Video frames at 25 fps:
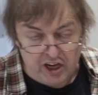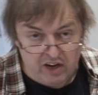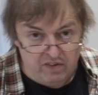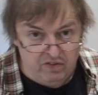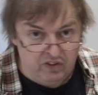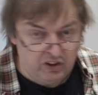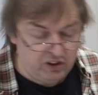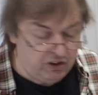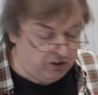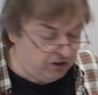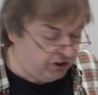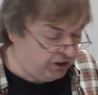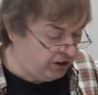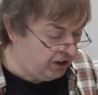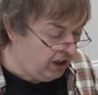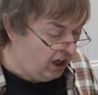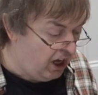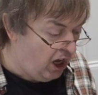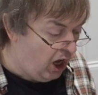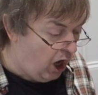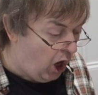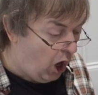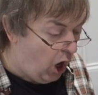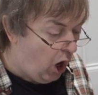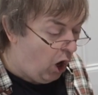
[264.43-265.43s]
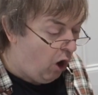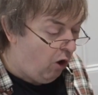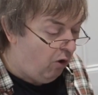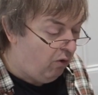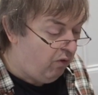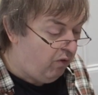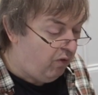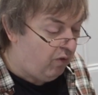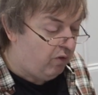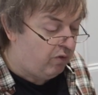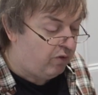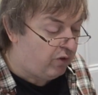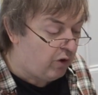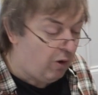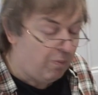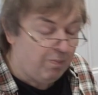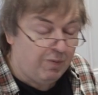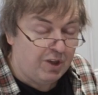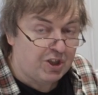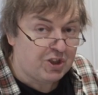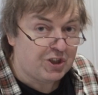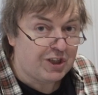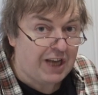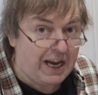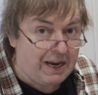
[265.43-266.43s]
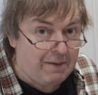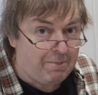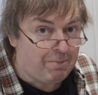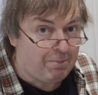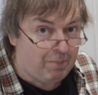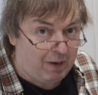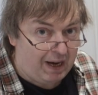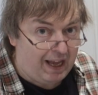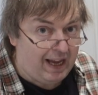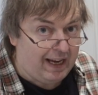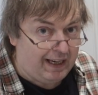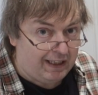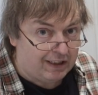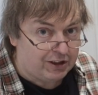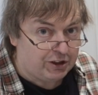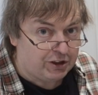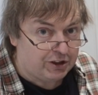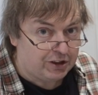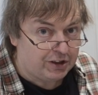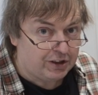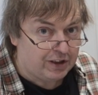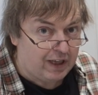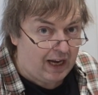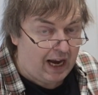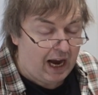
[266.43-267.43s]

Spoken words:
Evans from the same place,